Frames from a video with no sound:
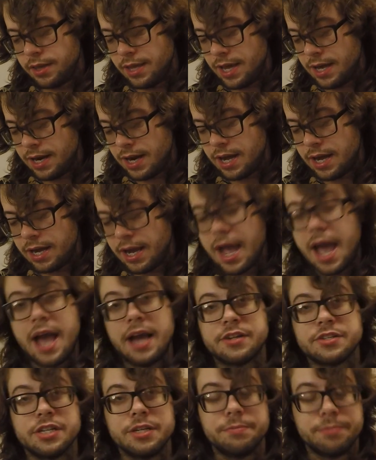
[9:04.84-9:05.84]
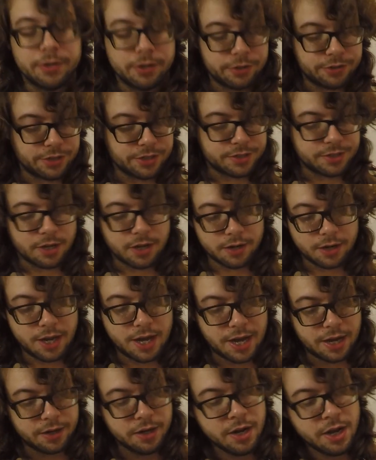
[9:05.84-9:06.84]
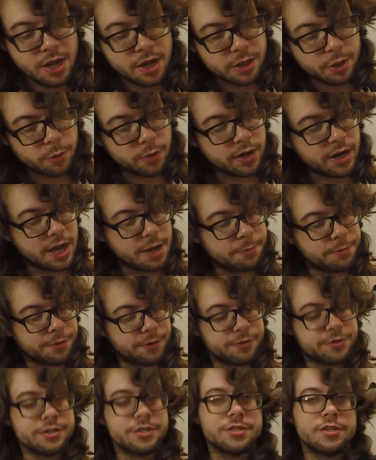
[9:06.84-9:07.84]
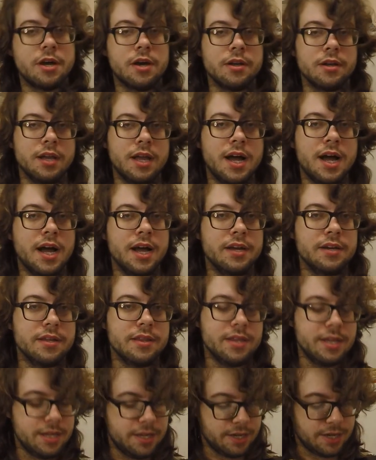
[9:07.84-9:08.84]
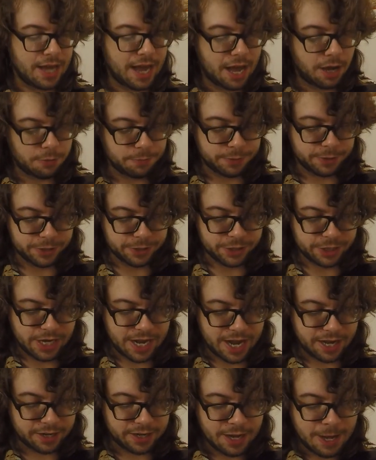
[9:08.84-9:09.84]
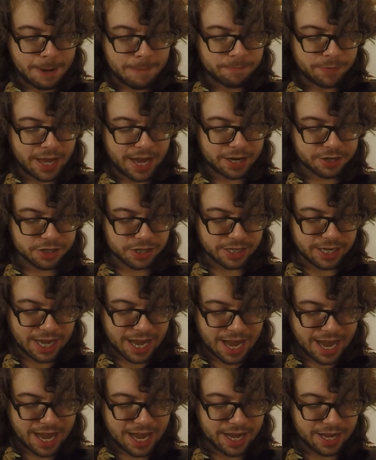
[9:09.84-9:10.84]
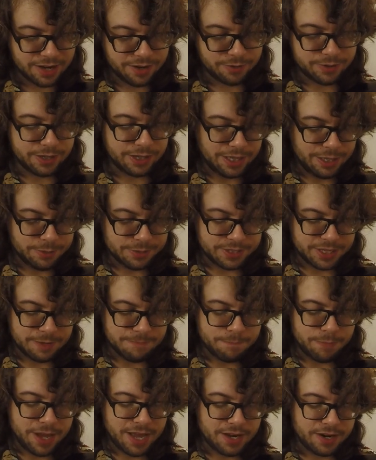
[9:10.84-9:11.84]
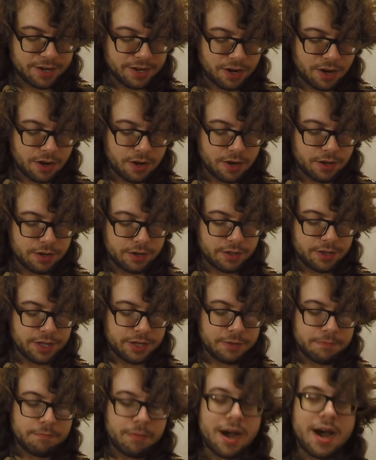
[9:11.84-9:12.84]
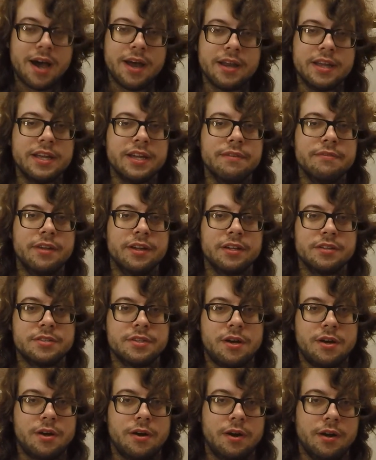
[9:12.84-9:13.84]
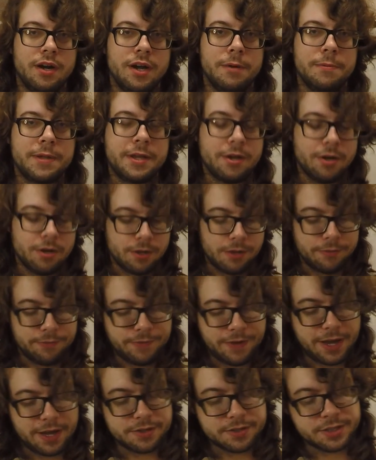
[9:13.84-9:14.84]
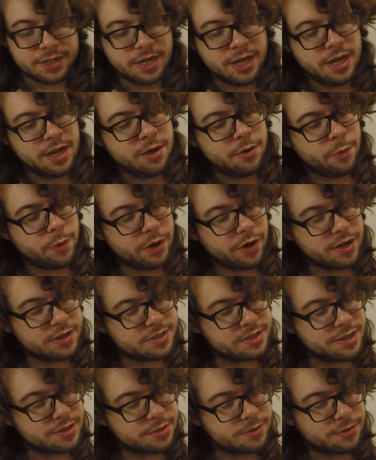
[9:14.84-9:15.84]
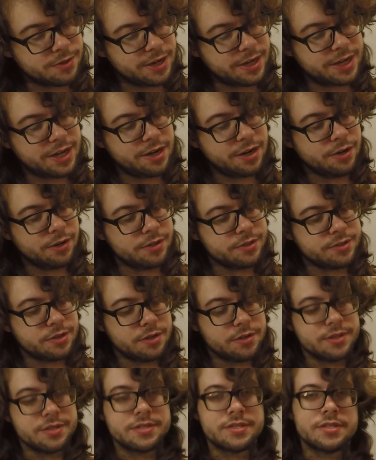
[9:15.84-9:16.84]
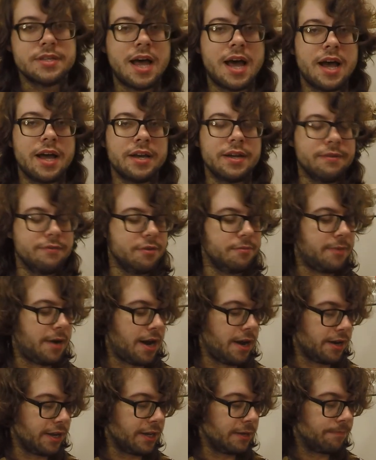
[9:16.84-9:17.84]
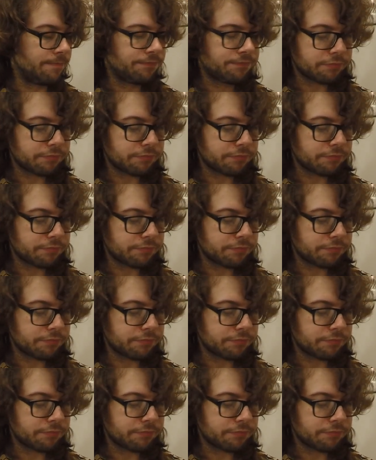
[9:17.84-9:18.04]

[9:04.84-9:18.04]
that I actually purchased online. The one I purchased online, the output jack, actually had, well, it was embedded on the body of the guitar up here on the face, whereas this one right here is on the side of the body.